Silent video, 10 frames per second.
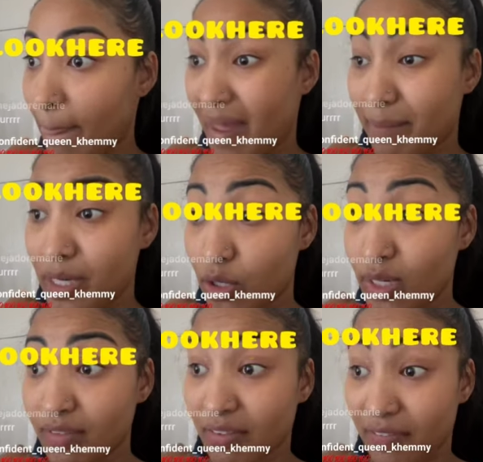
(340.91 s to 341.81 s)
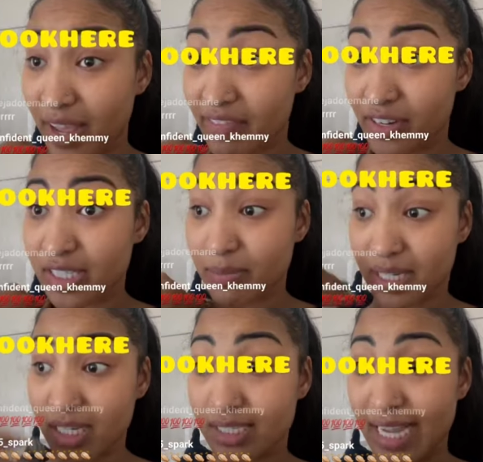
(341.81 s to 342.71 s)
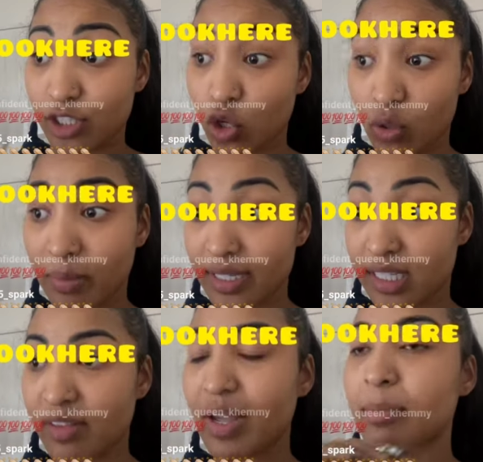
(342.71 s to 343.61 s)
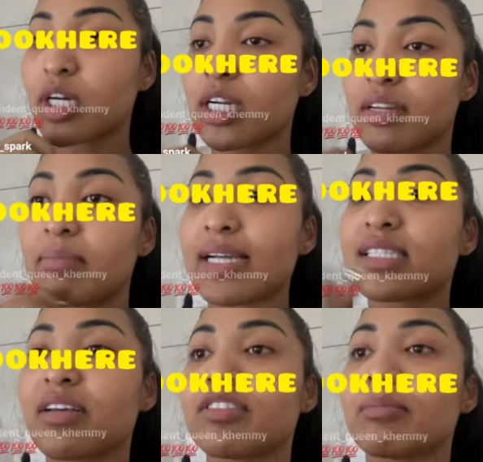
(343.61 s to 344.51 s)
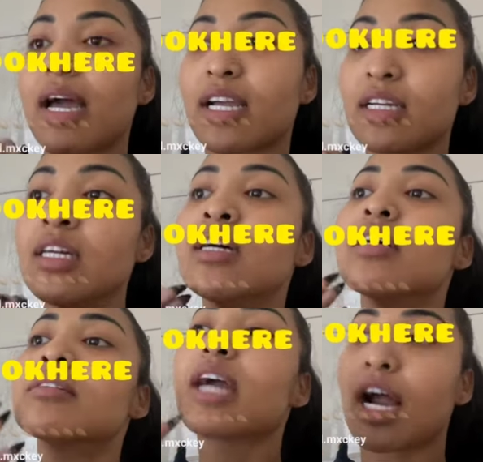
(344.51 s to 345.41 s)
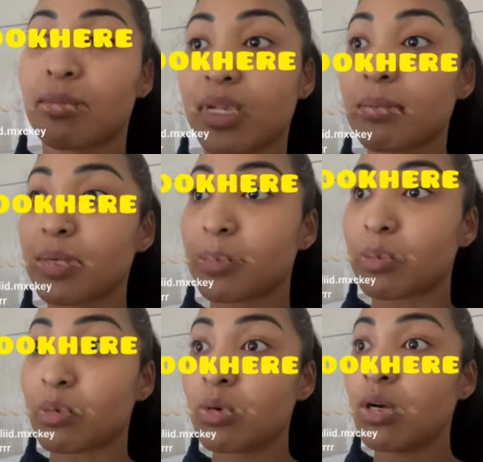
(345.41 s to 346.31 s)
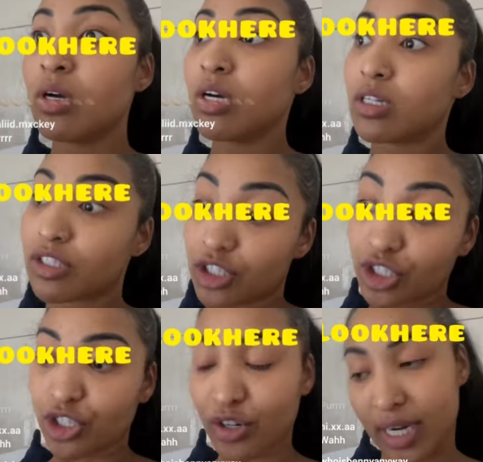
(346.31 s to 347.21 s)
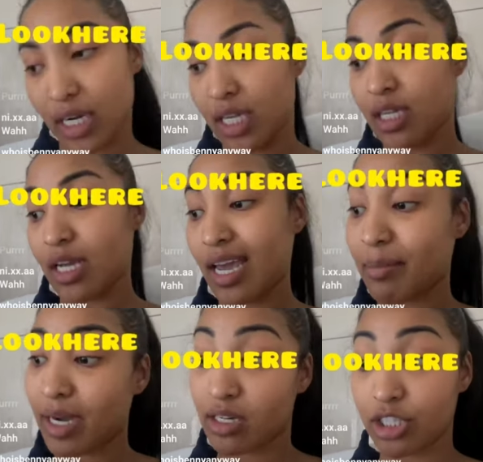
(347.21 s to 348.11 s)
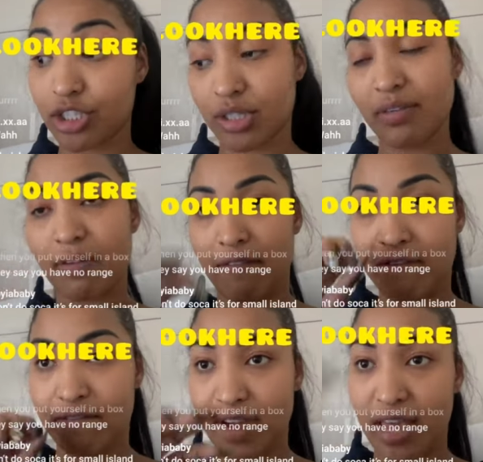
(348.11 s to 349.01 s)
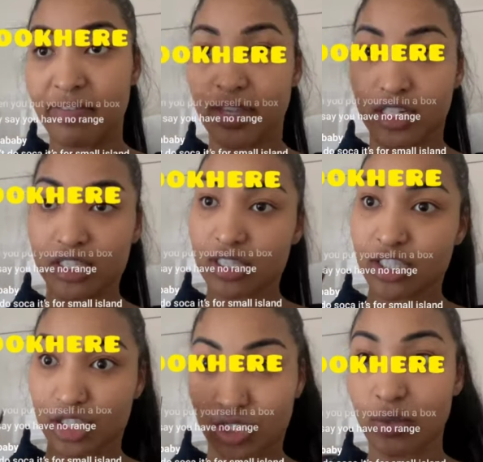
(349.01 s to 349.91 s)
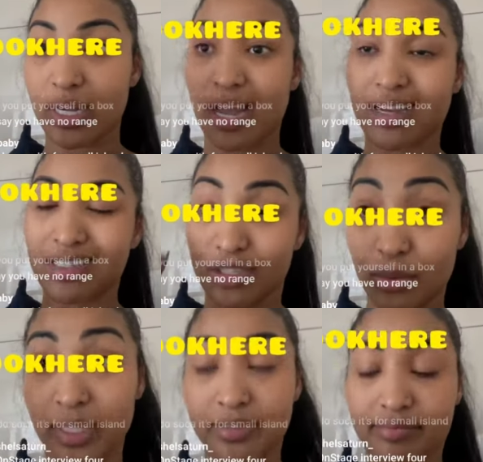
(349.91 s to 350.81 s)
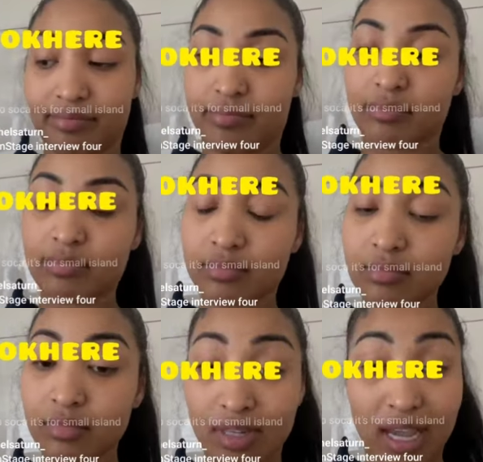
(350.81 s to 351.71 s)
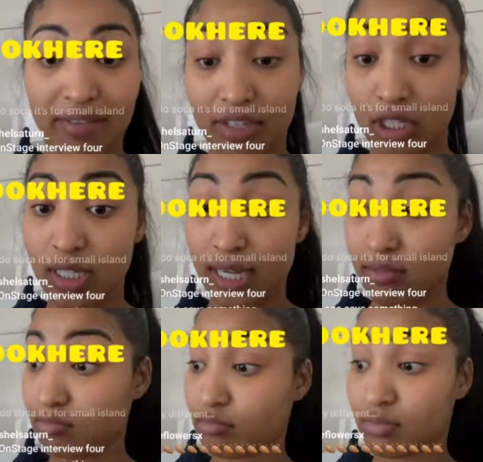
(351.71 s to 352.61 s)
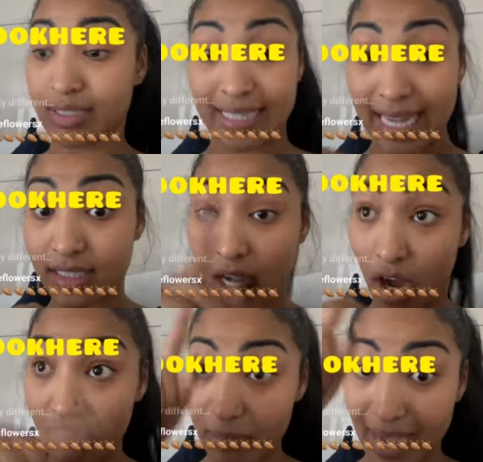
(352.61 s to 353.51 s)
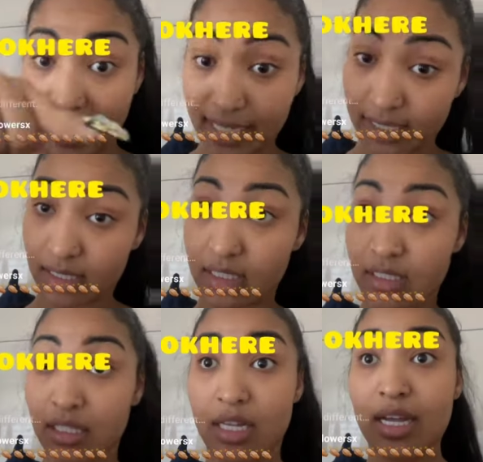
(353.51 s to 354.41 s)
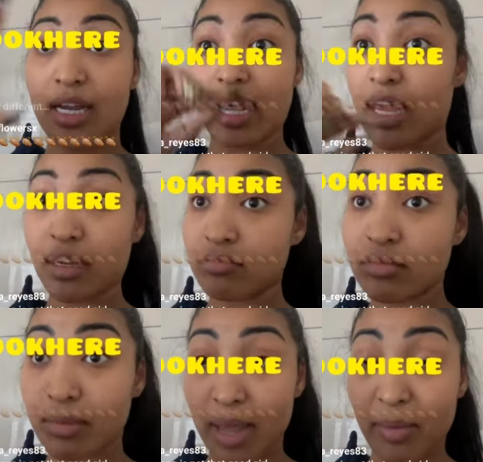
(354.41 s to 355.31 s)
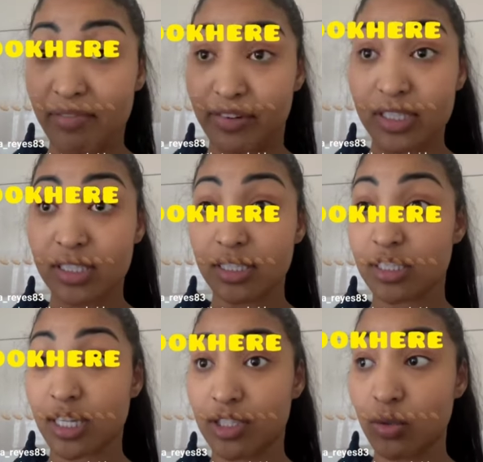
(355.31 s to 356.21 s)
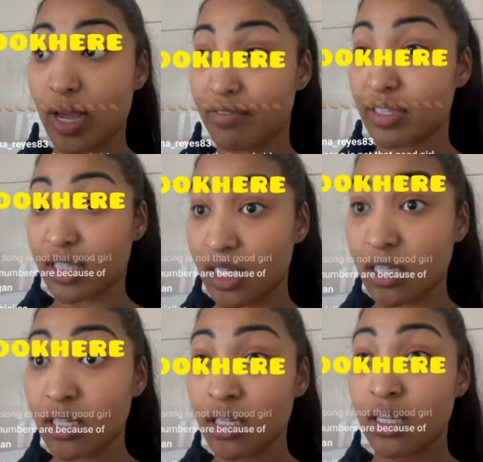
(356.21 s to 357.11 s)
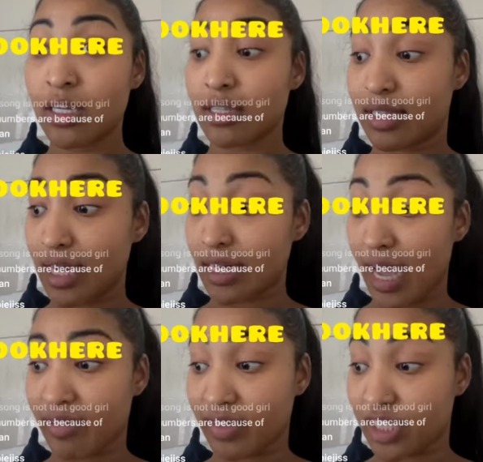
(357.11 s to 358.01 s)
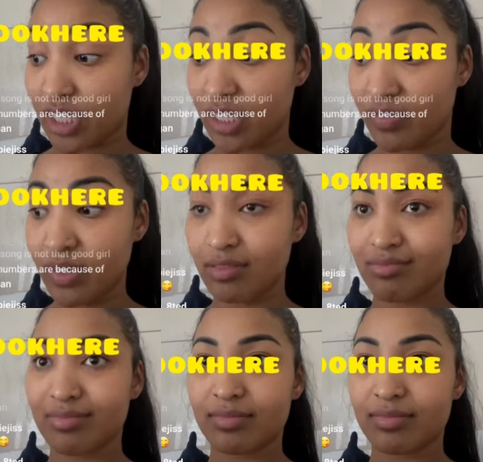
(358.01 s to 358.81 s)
I've been doing it for 5 years because I told myself I'm going to give myself to my Caribbean people strictly in my country for 5 years. That's a show that I can do it. I've done that. That's off my list. Right, my friends can tell you everything that I have achieved.